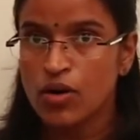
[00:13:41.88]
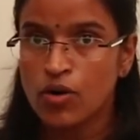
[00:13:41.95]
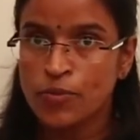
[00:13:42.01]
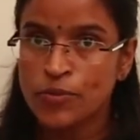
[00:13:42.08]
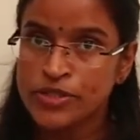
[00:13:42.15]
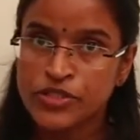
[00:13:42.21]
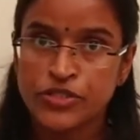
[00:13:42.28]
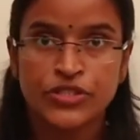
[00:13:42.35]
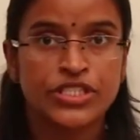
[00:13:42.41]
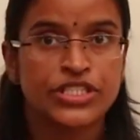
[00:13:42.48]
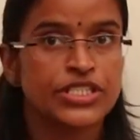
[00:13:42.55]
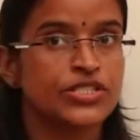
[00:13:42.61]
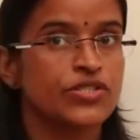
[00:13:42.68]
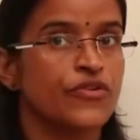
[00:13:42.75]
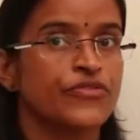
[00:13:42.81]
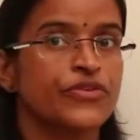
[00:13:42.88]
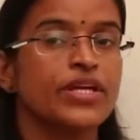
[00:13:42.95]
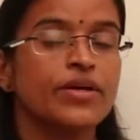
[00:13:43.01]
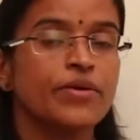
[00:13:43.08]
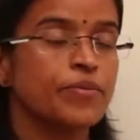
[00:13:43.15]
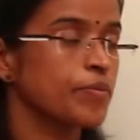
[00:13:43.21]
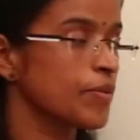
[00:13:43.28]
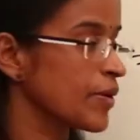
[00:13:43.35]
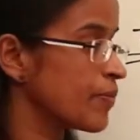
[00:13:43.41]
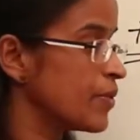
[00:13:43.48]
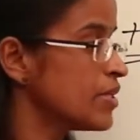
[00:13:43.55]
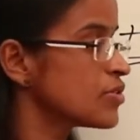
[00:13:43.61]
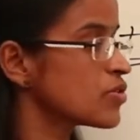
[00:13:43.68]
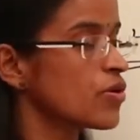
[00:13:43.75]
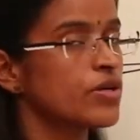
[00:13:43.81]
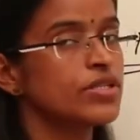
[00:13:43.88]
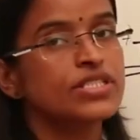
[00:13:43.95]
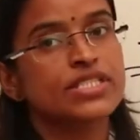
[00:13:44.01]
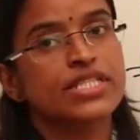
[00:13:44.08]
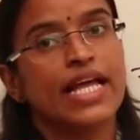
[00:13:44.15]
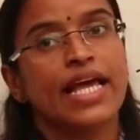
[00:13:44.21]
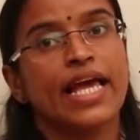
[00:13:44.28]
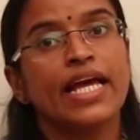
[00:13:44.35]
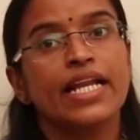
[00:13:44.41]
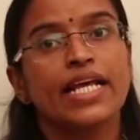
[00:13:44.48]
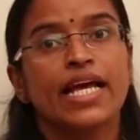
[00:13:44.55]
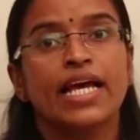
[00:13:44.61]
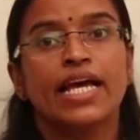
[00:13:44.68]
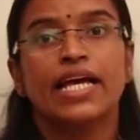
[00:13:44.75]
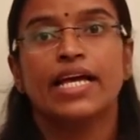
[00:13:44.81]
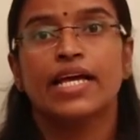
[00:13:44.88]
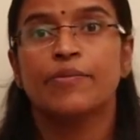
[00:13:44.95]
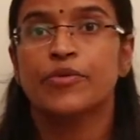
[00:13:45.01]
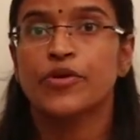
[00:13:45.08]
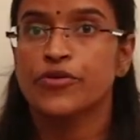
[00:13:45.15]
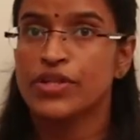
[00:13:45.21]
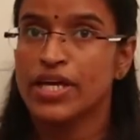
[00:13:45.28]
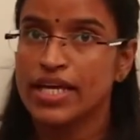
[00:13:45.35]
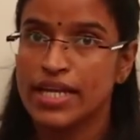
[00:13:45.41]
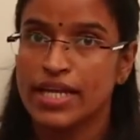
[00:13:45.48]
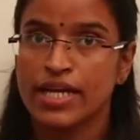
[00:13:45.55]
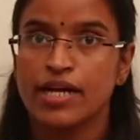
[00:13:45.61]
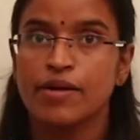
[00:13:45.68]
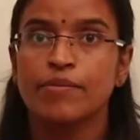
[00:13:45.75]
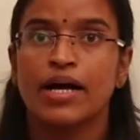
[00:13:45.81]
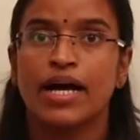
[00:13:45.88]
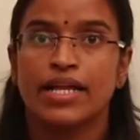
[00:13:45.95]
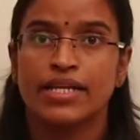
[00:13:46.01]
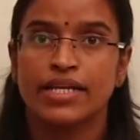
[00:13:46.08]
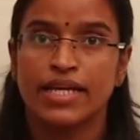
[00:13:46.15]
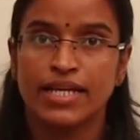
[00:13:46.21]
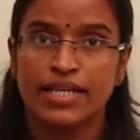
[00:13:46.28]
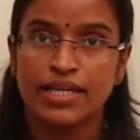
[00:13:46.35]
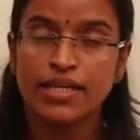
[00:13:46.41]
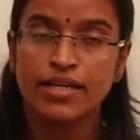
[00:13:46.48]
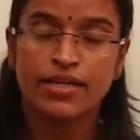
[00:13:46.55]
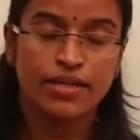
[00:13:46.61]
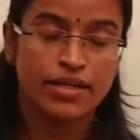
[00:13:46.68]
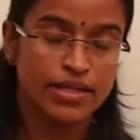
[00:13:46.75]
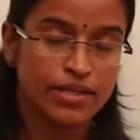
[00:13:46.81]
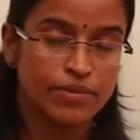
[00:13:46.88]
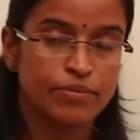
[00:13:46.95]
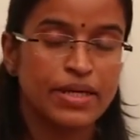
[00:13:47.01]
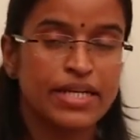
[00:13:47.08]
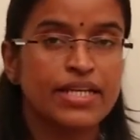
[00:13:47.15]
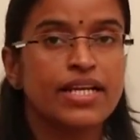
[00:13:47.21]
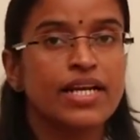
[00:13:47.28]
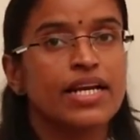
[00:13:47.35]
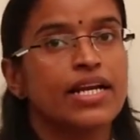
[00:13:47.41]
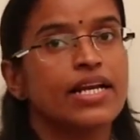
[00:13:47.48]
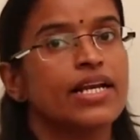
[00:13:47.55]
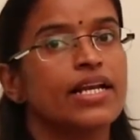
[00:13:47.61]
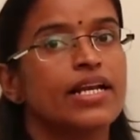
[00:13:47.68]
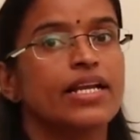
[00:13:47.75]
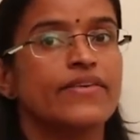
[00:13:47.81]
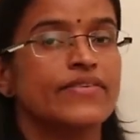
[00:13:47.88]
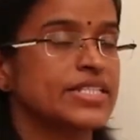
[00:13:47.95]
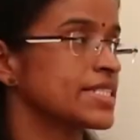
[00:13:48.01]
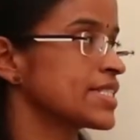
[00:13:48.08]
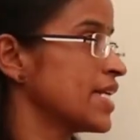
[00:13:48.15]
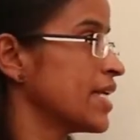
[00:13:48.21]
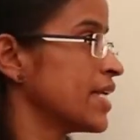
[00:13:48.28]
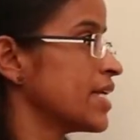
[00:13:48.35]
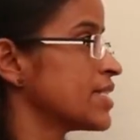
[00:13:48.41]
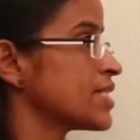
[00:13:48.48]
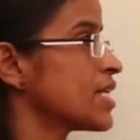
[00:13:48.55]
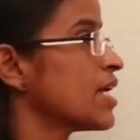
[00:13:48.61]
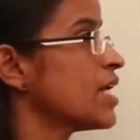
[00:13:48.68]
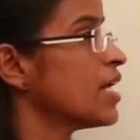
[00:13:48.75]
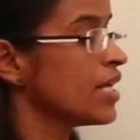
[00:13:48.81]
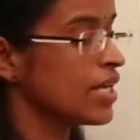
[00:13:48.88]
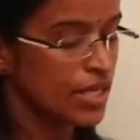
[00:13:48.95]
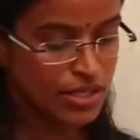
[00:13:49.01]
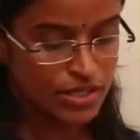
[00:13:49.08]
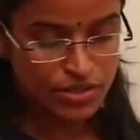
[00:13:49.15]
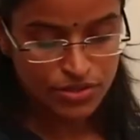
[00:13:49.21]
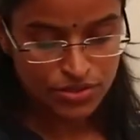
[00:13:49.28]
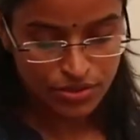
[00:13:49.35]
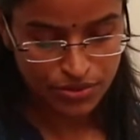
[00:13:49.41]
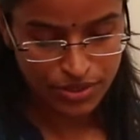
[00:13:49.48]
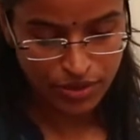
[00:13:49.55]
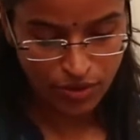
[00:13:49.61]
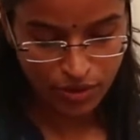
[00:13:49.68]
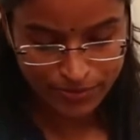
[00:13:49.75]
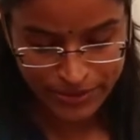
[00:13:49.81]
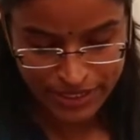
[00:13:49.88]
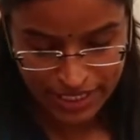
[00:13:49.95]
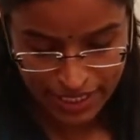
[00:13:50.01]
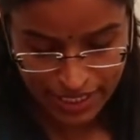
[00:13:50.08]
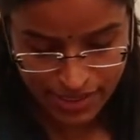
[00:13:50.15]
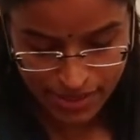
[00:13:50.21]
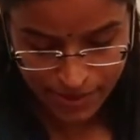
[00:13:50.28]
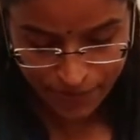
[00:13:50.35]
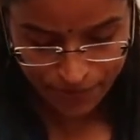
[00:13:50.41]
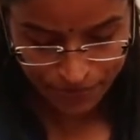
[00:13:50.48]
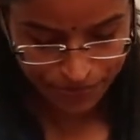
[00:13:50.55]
opportunities of the people so as they can improve their income and get a better living standards. So the option is